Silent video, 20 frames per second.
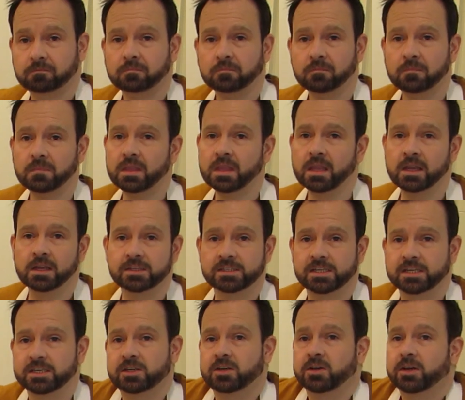because
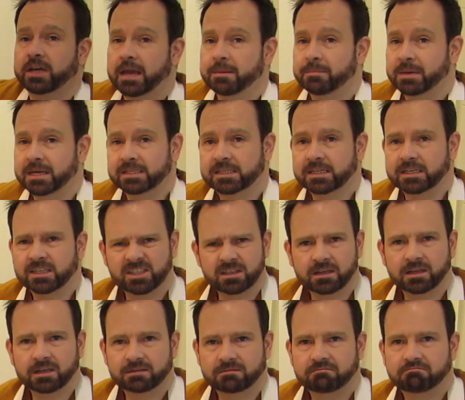this could get messy.
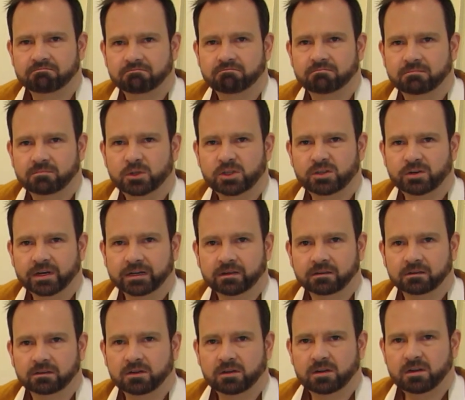What do you reckon?
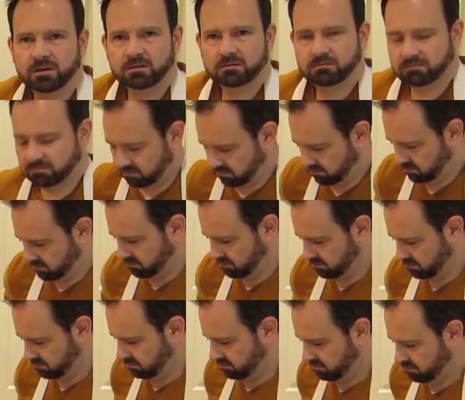Good luck?
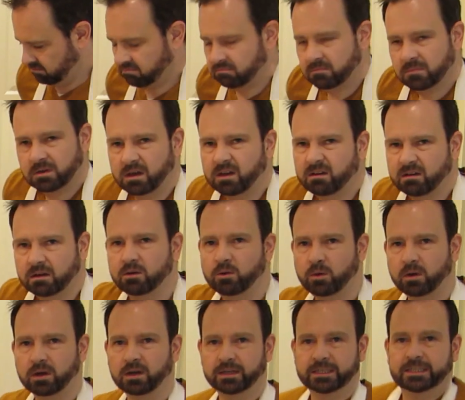Oh, I
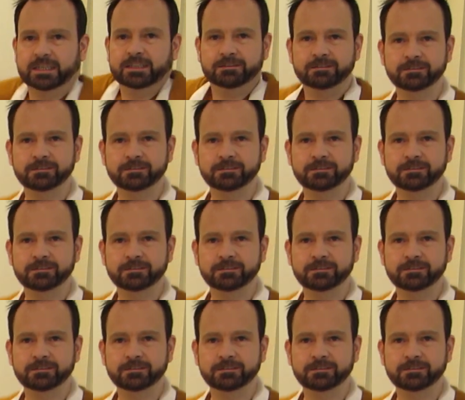quite like it.